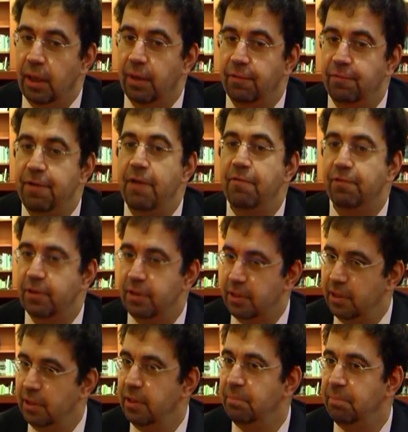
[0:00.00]
favored
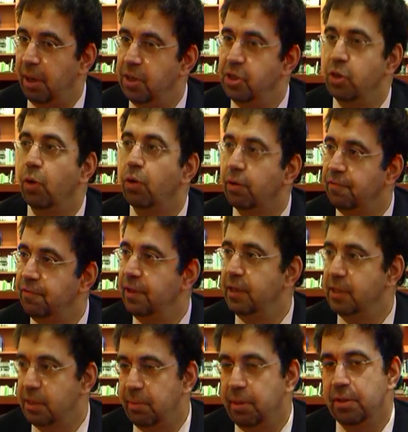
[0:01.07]
by geography
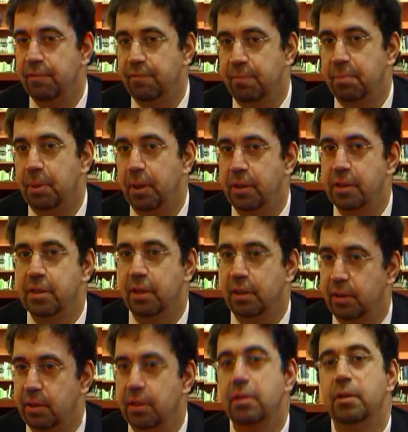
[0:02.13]
and some other parts
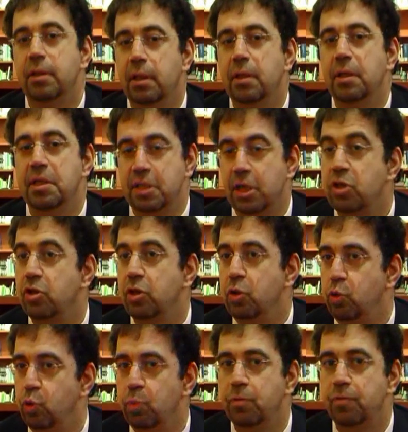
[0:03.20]
are essentially
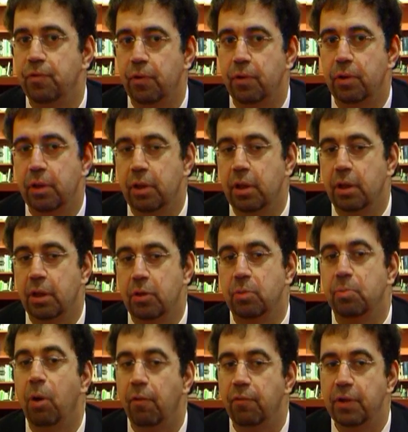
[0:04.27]
doomed to
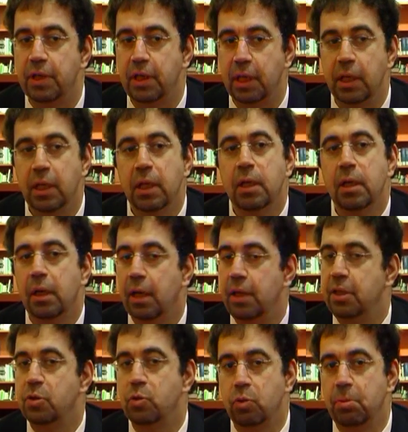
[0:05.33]
poverty. And
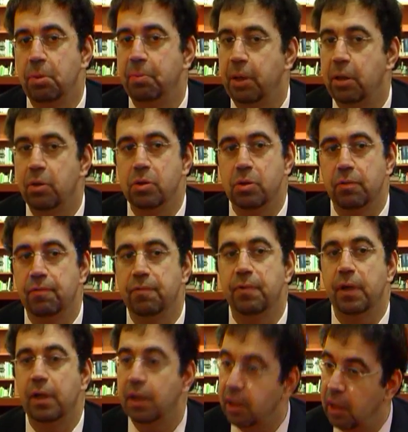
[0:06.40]
this could be because of
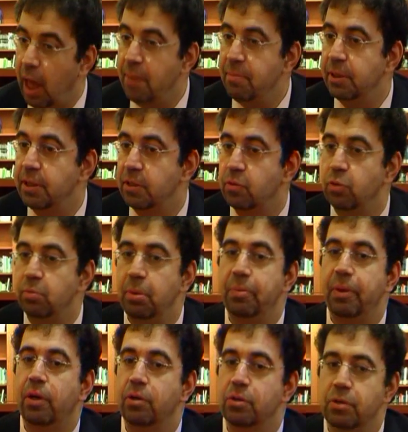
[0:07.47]
climate, it could be
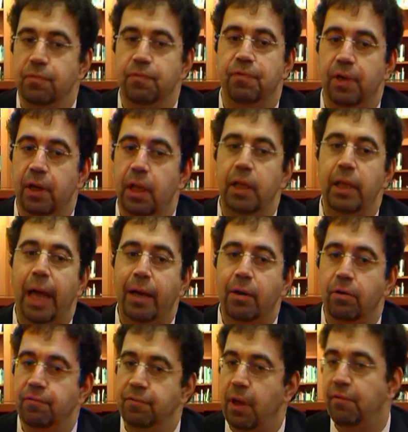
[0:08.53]
because of lack
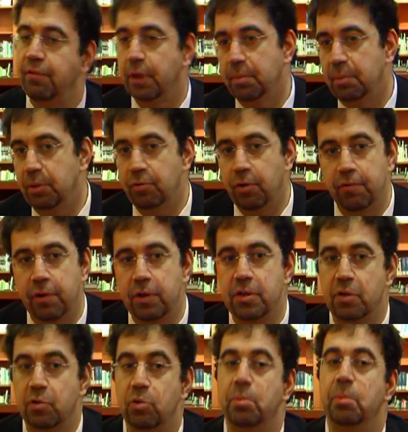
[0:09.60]
of navigable rivers,
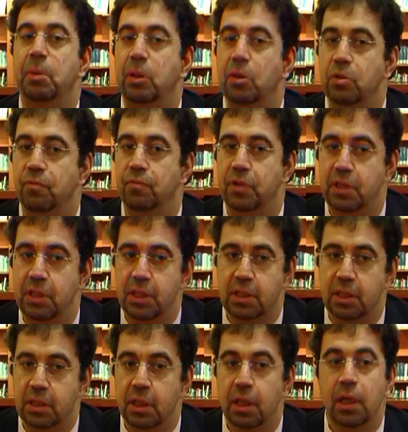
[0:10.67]
it could be because of
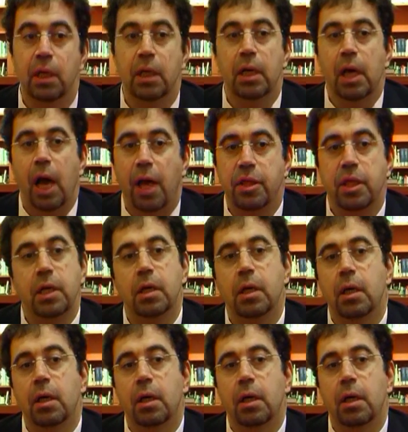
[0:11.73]
diseases. I think